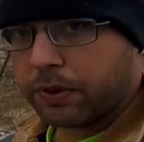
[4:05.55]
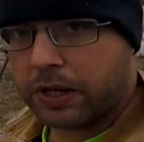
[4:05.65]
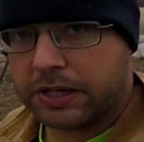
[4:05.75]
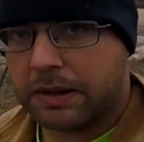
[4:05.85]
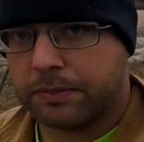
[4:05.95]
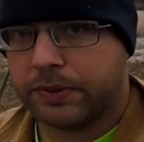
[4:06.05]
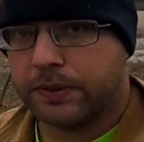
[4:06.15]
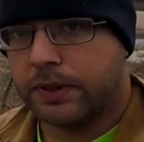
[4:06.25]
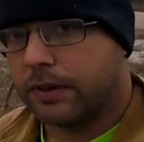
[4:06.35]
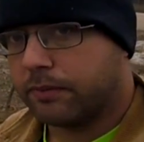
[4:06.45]
pretty
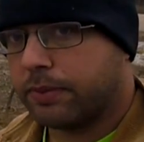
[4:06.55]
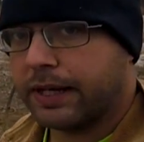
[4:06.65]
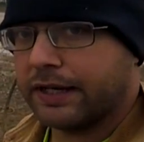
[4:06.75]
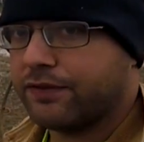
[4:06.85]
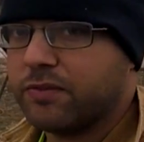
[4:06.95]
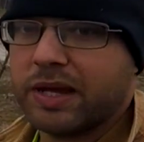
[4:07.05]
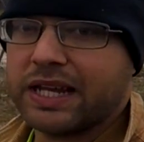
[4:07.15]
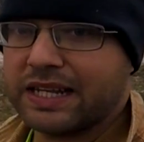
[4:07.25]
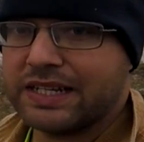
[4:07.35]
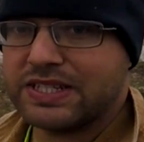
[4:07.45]
nimble, but if you
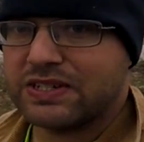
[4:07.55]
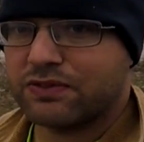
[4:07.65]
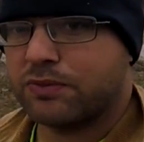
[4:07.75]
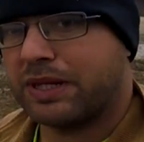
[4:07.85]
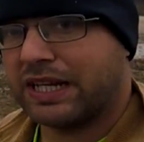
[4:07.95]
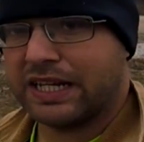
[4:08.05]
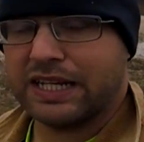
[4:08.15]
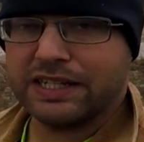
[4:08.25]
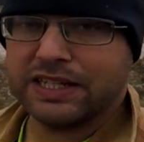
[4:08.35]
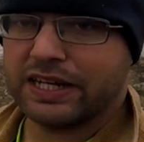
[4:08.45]
make it easier for them to get
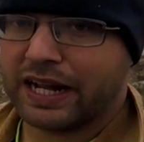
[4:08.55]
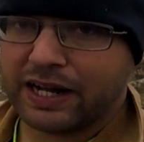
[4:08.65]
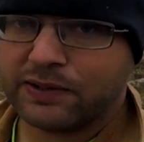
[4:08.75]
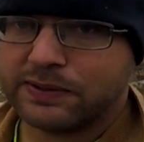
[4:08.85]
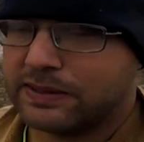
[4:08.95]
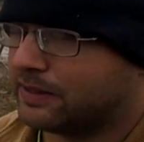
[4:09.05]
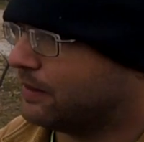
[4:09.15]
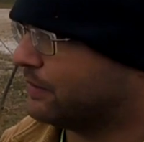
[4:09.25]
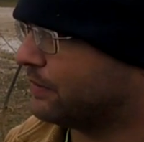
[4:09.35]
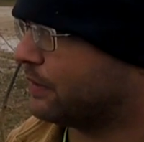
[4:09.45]
in and out,
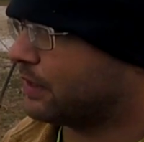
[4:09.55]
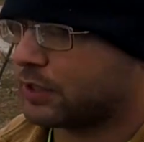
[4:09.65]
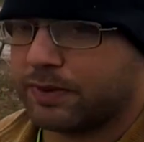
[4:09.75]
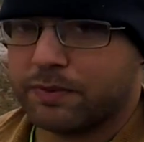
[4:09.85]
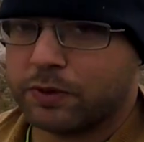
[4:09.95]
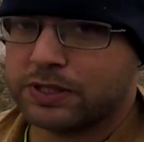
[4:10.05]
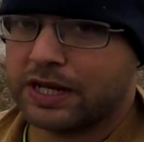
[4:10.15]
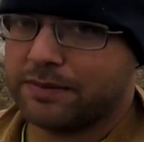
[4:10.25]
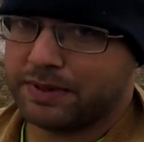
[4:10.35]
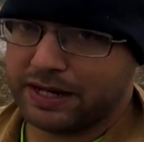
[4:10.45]
they're going to spend more
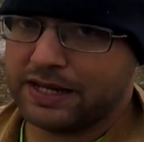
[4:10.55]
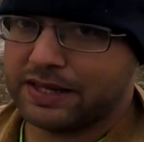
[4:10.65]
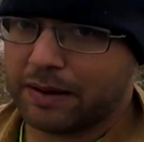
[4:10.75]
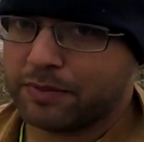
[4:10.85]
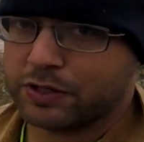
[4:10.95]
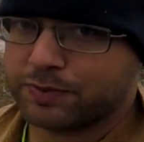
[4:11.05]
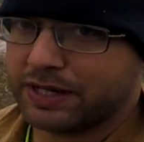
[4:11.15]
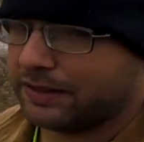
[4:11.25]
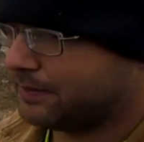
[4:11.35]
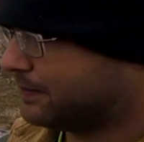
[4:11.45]
time in that brush
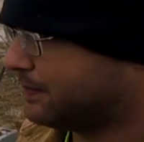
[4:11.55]
pile.